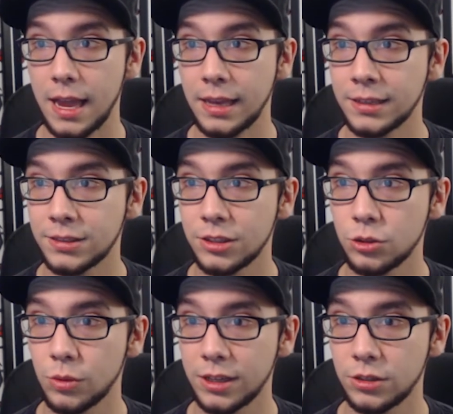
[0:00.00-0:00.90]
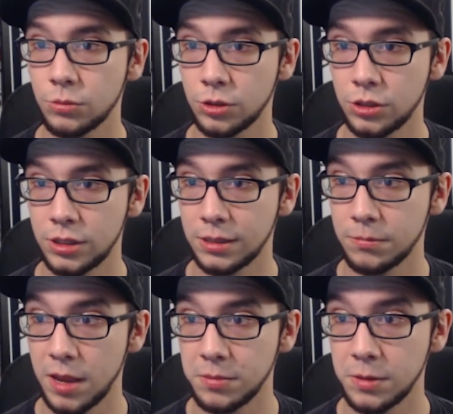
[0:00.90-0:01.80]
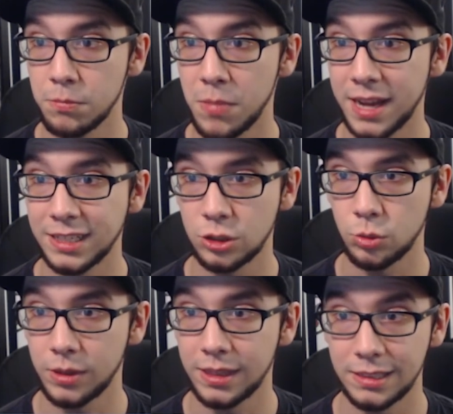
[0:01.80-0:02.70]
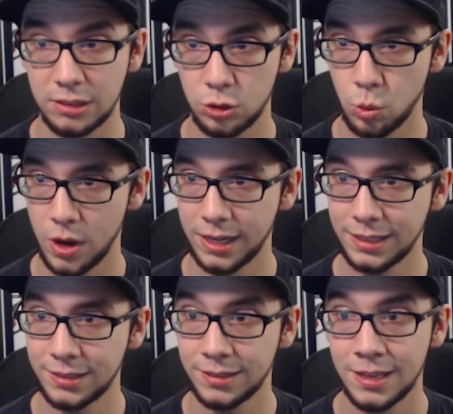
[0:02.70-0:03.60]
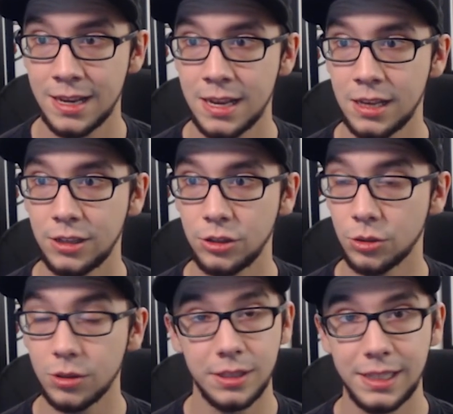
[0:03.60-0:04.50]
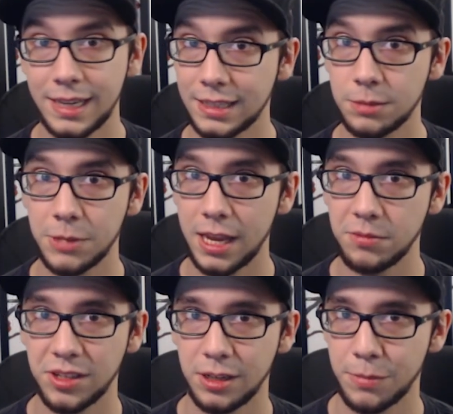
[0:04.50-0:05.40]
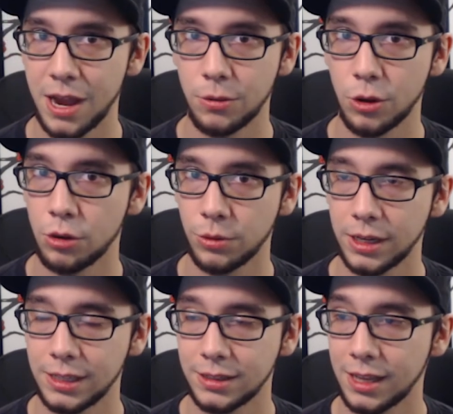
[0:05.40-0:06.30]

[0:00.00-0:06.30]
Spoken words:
in a situation where you can maybe -3 this twice, you're looking at some game-ending power already.